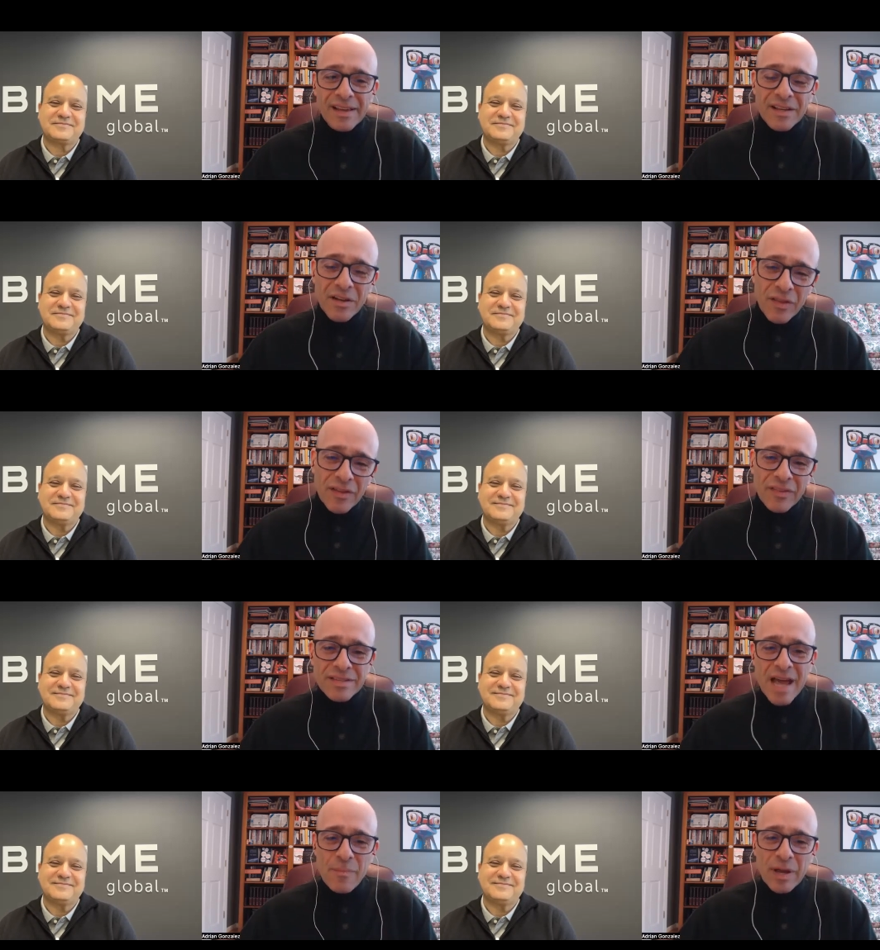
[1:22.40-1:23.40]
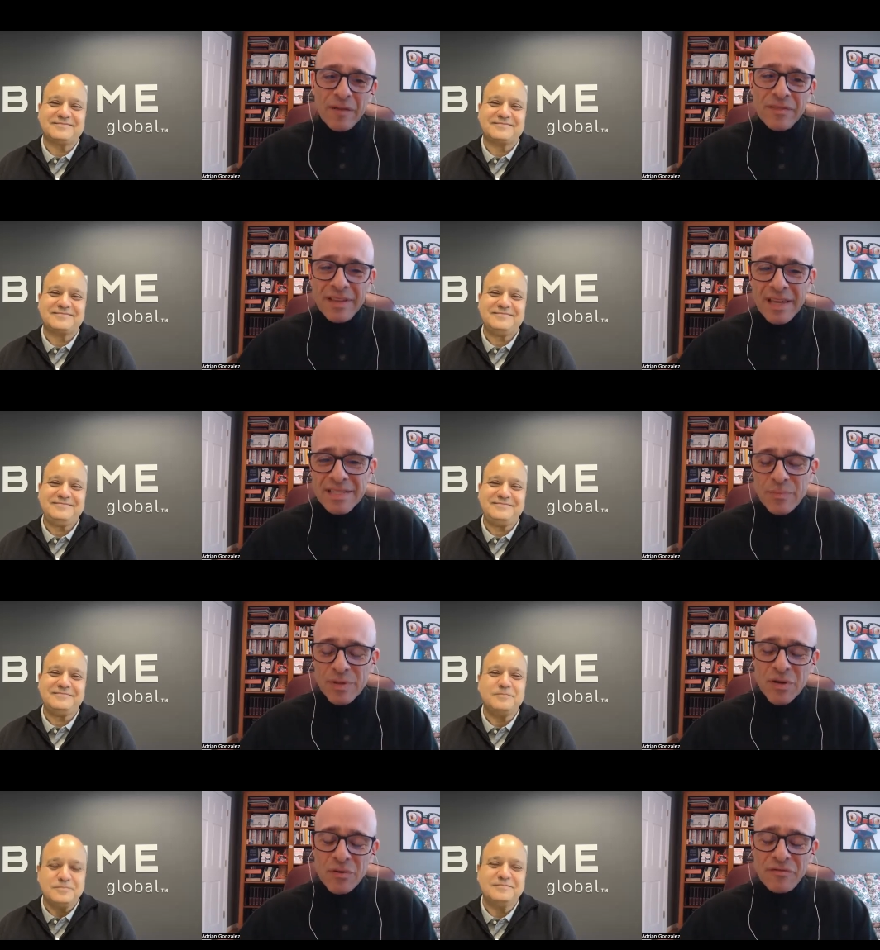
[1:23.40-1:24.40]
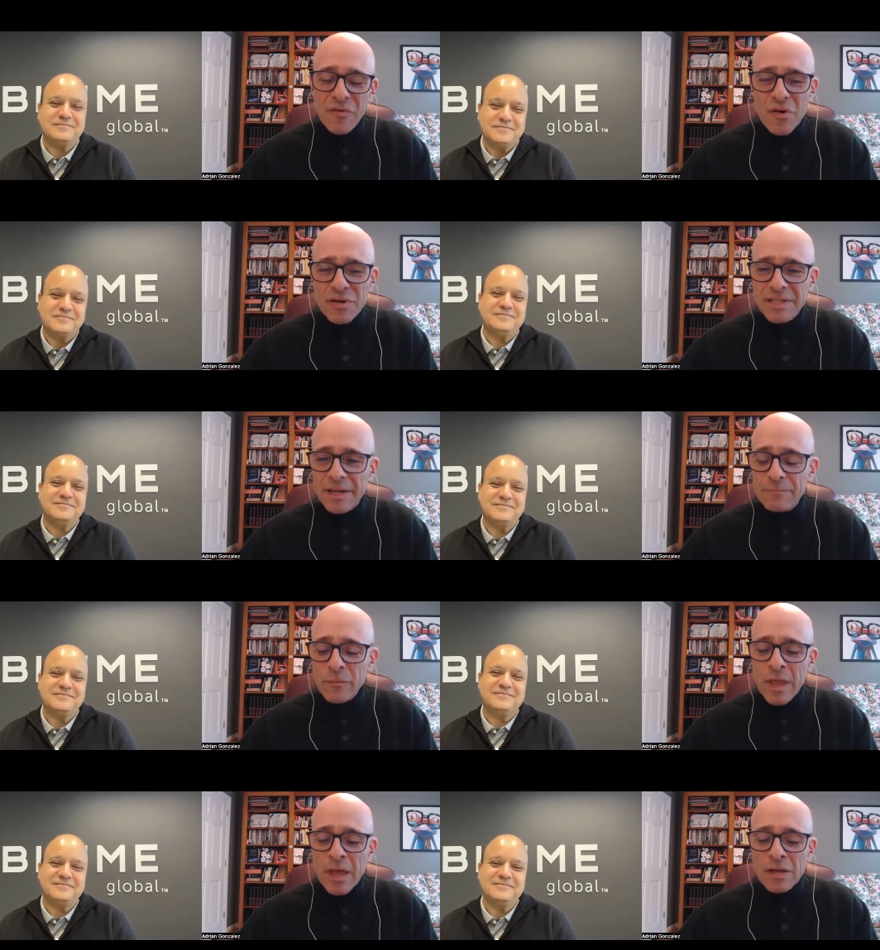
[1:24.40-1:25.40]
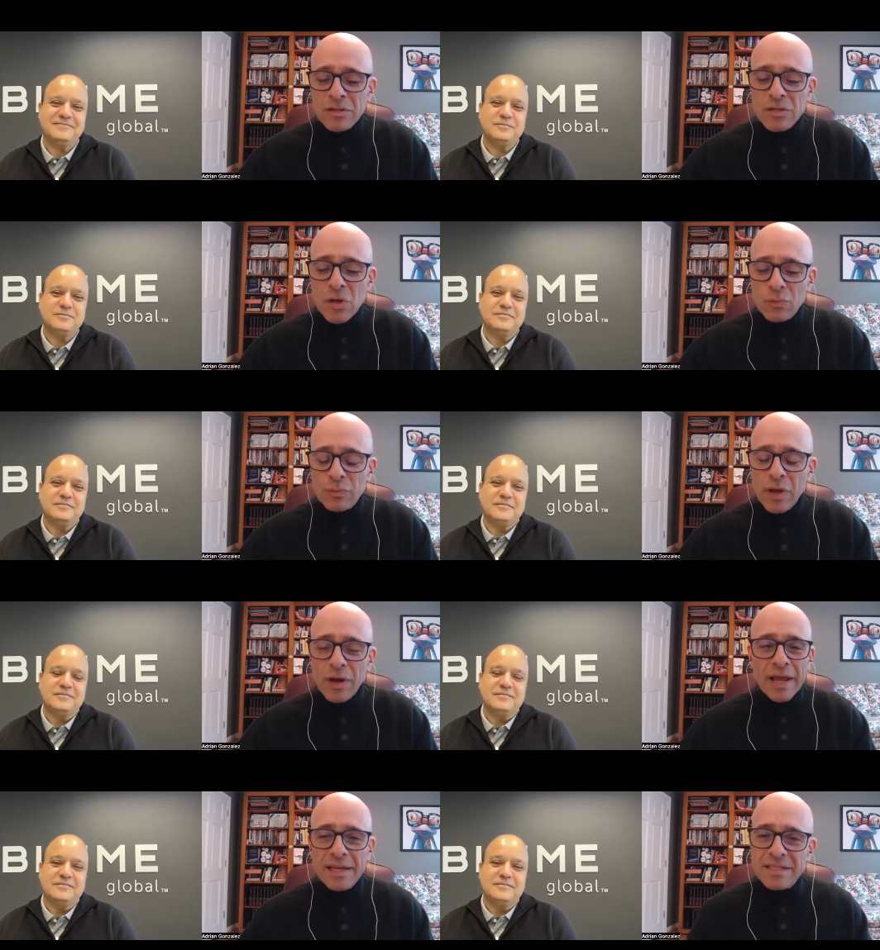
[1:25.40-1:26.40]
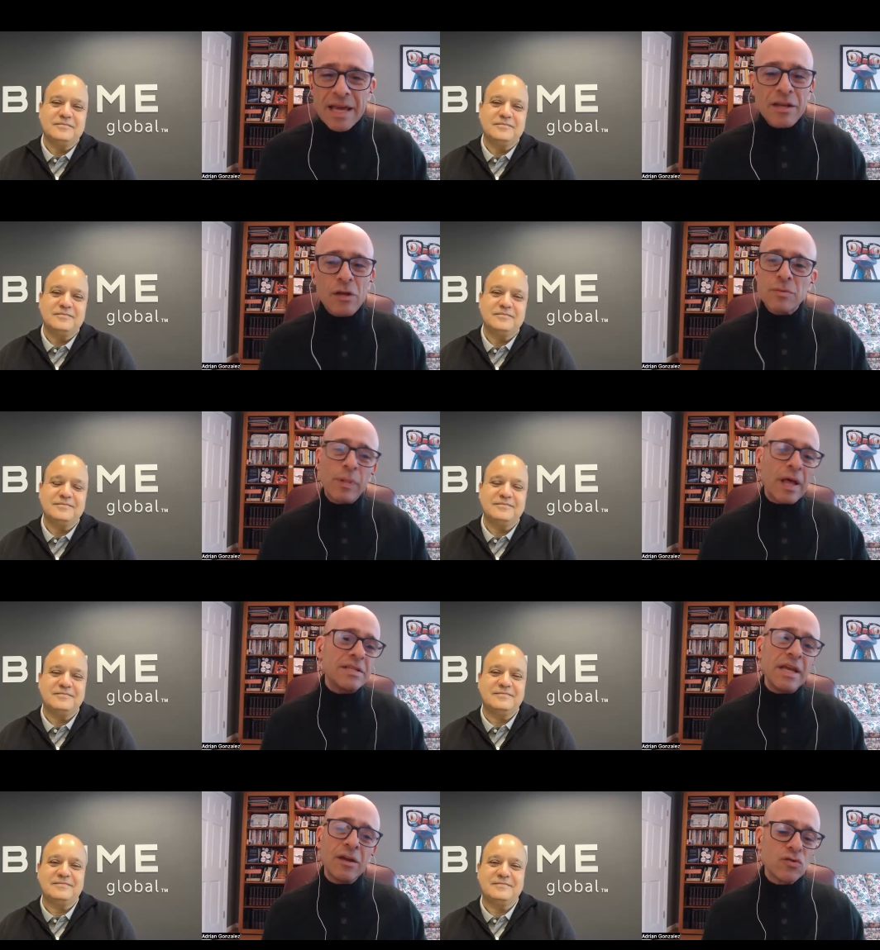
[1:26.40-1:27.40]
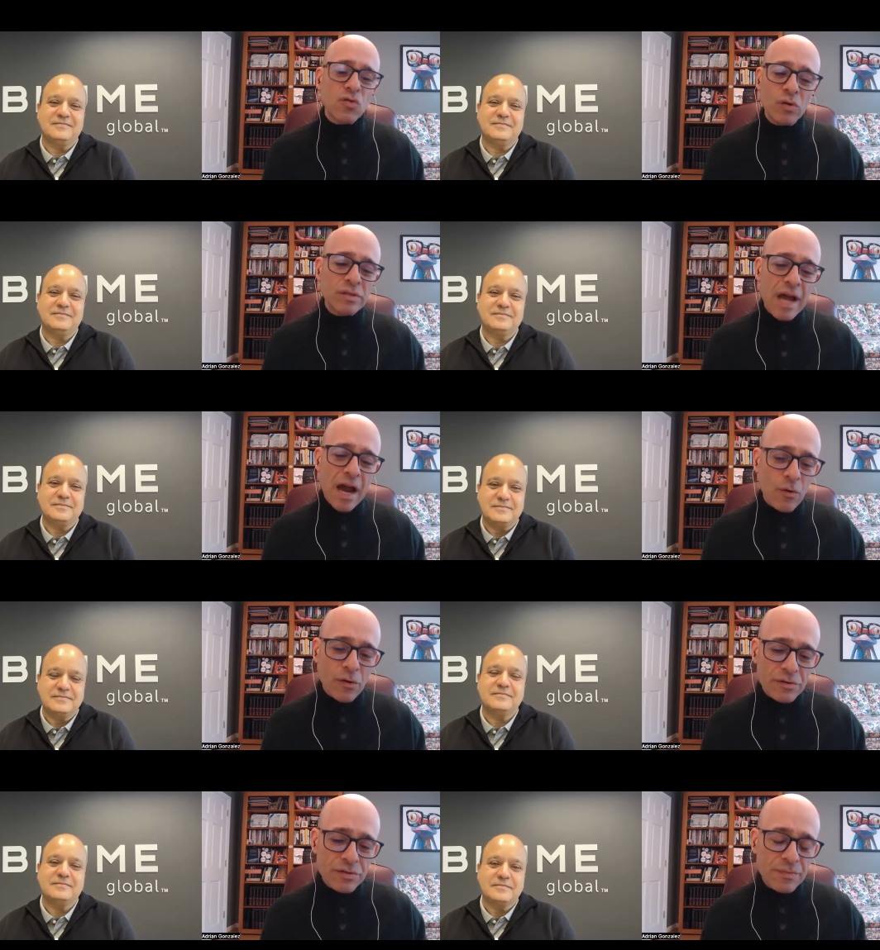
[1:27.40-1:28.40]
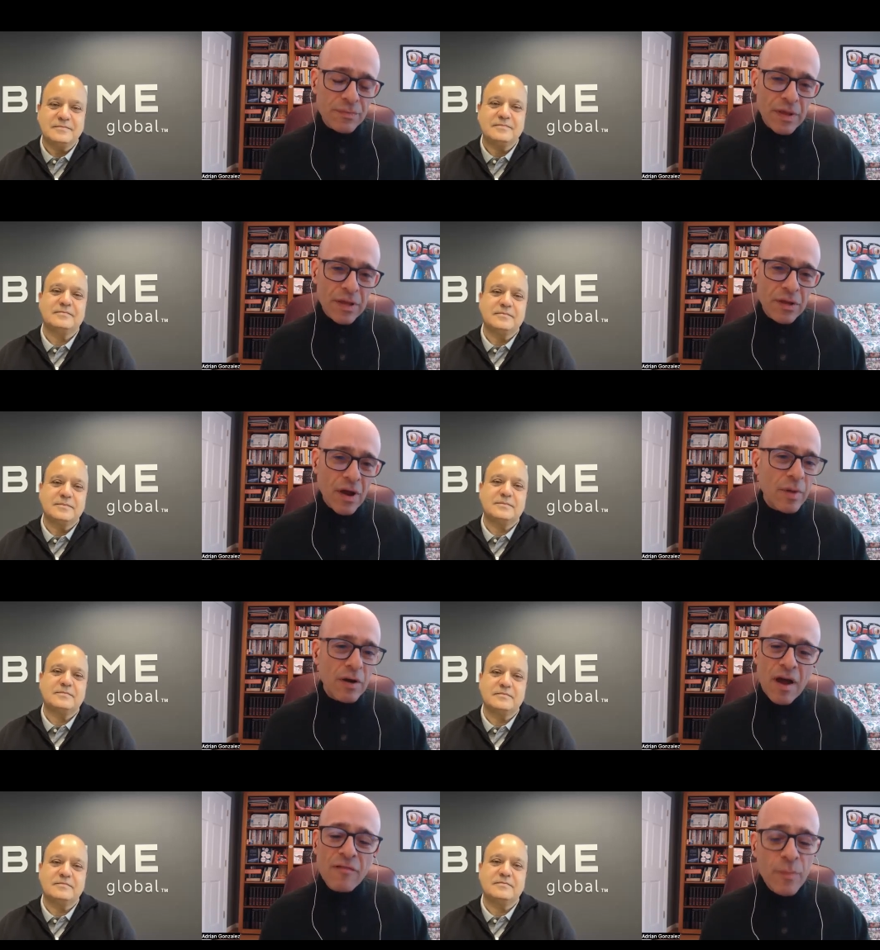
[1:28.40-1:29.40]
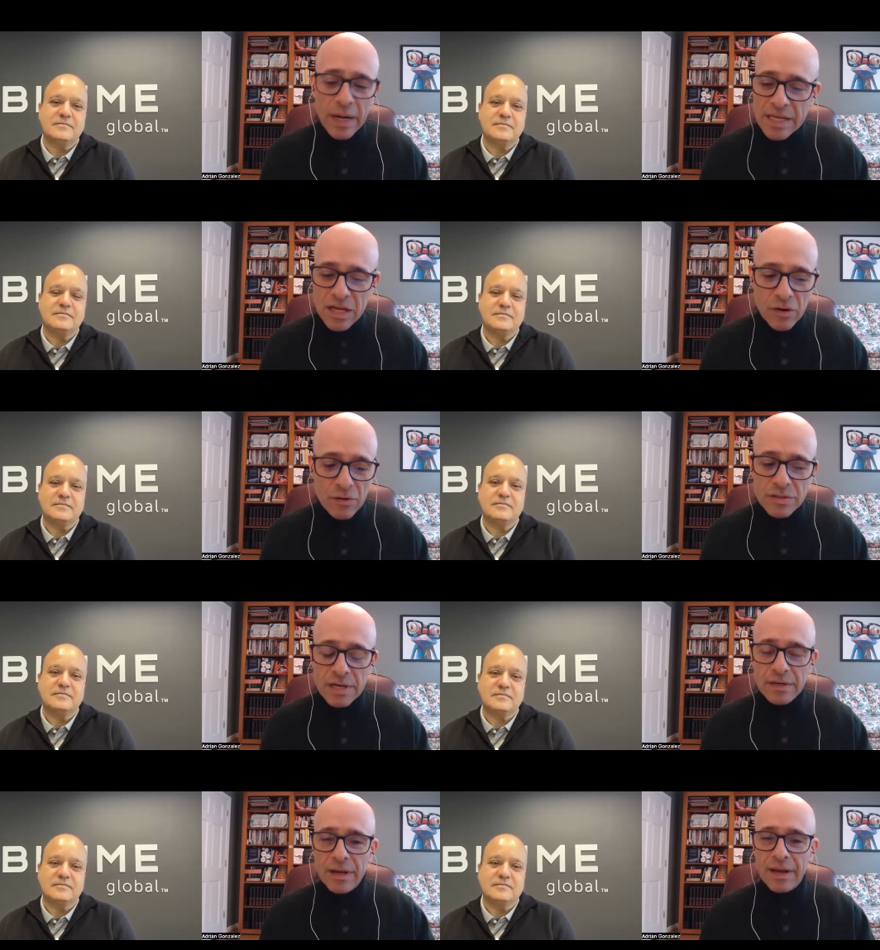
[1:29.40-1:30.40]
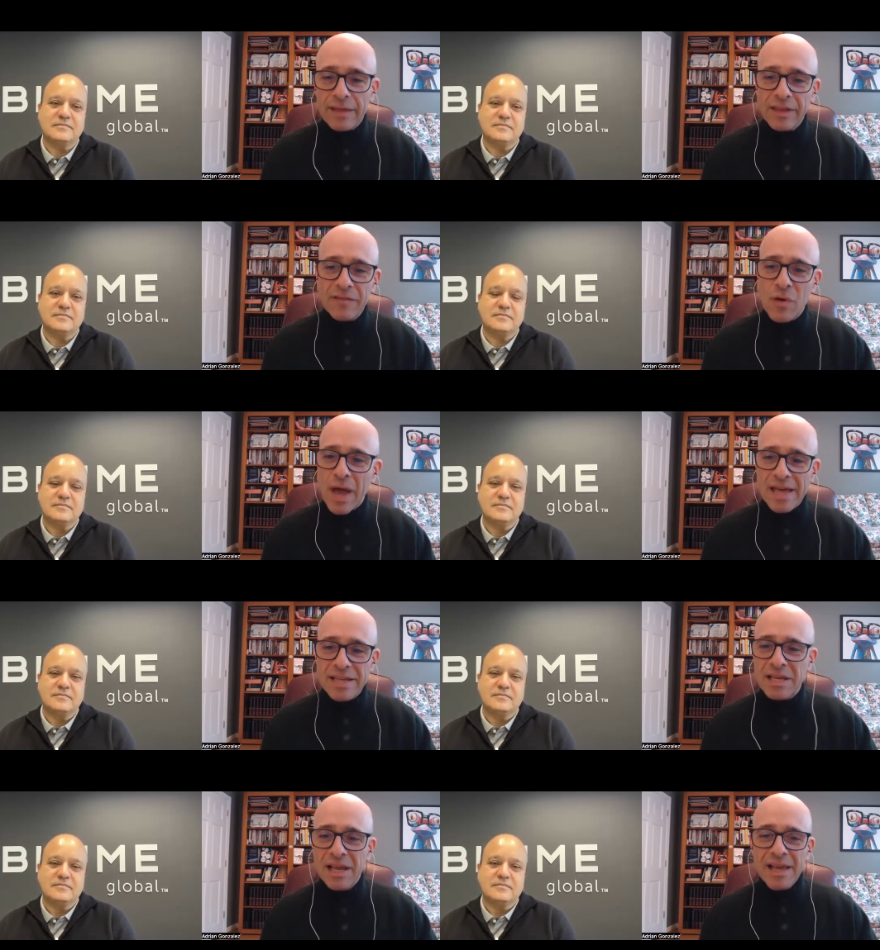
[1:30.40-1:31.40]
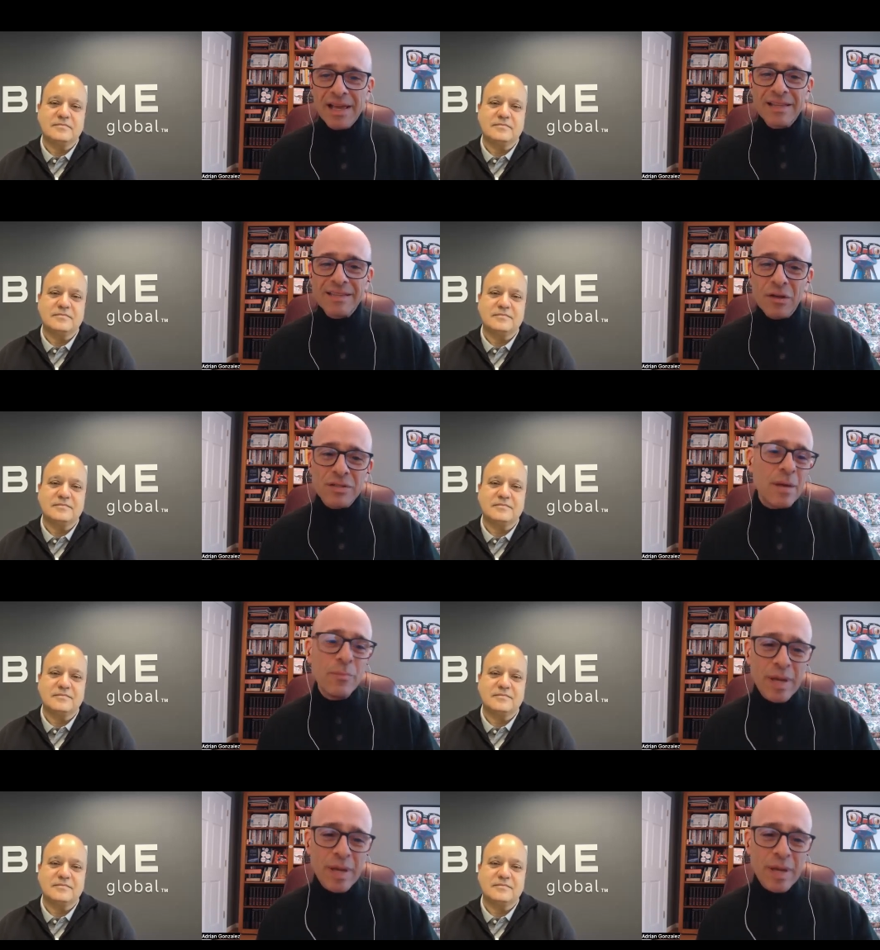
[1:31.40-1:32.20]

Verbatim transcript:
Speaker 1: you know the the topic of today's episode first, and so so you know, like I said, you know, supply chain control towers, you know, have been around for many years, and and I think if you ask, you know, ten